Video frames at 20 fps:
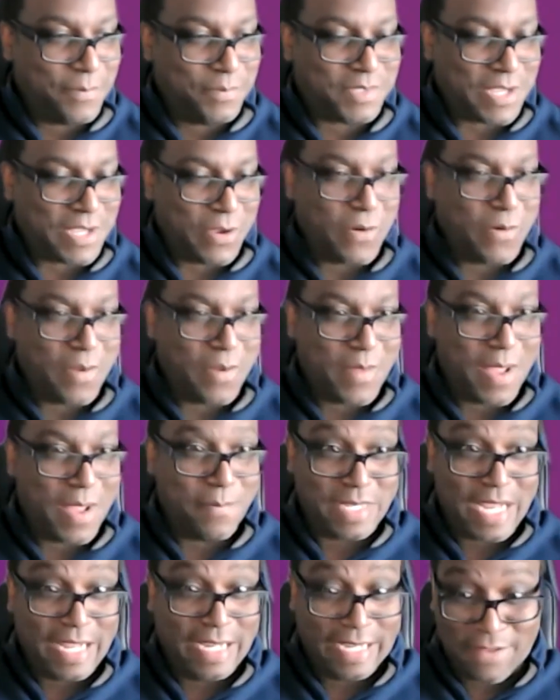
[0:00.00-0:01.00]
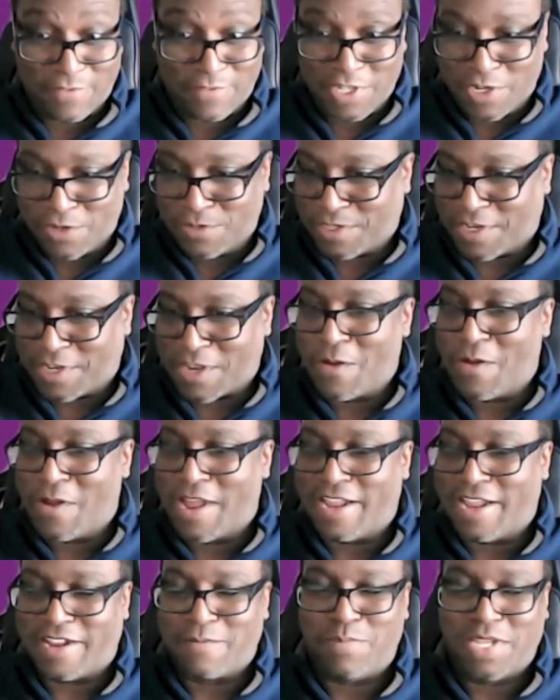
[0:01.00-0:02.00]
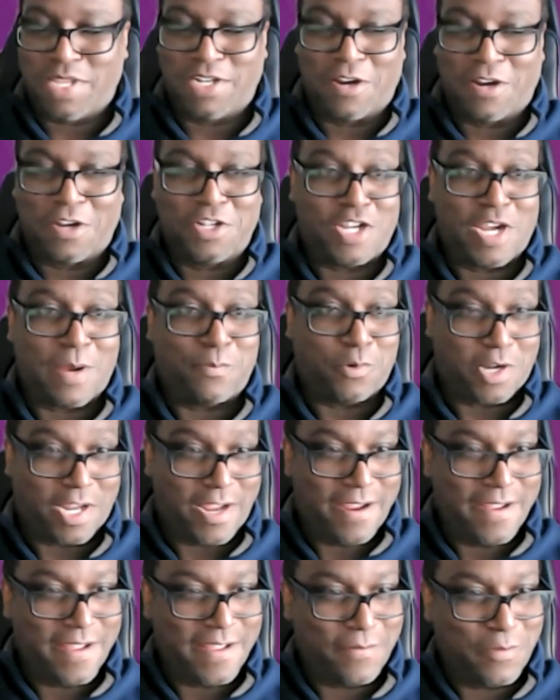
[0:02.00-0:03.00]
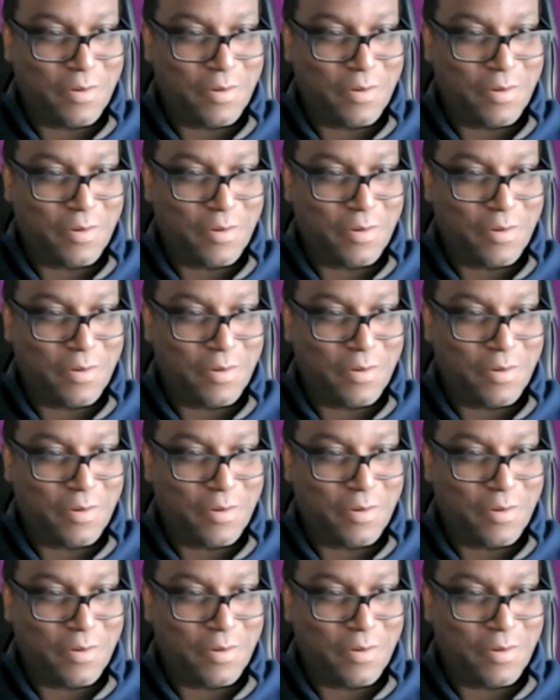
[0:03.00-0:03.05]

So 11 years ago, I competed on Jeopardy,